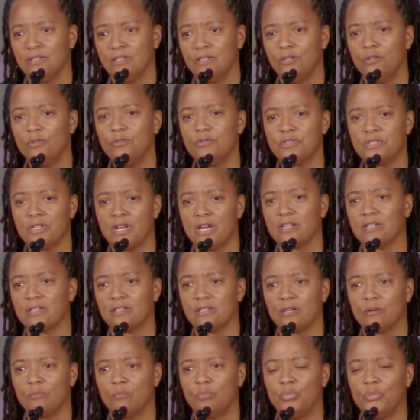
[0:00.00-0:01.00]
who's not
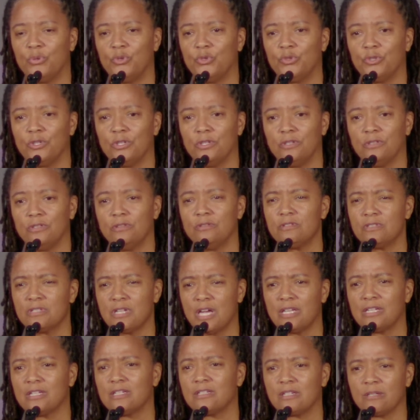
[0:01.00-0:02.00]
on our board, who's
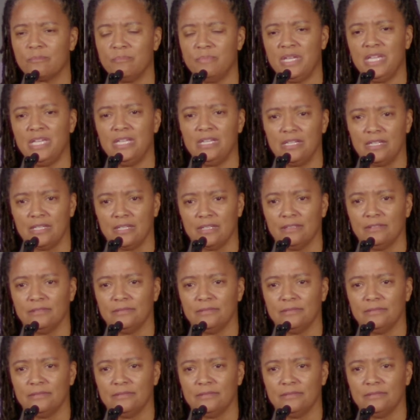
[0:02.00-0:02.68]
not at our meeting.